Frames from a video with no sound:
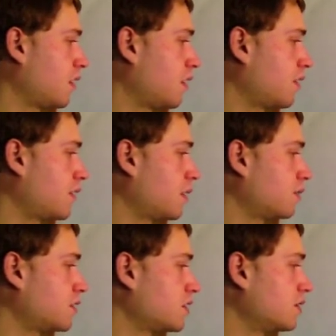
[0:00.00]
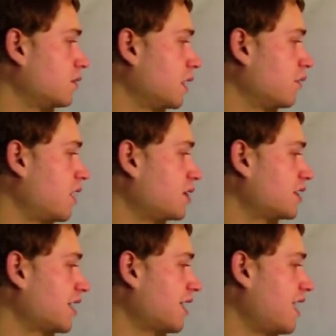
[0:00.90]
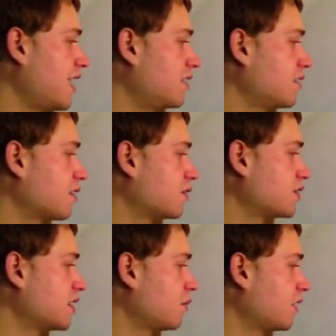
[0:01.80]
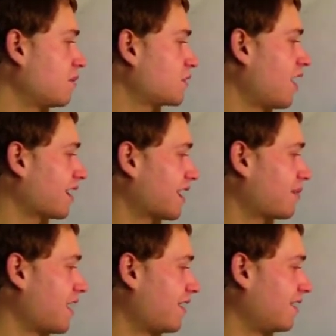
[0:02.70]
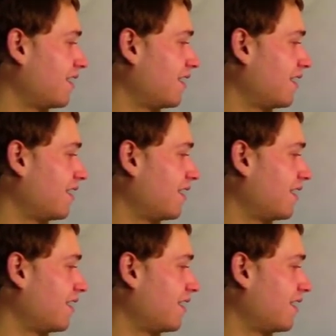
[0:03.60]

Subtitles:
And then just do the erasing, and you can see what I'm talking about.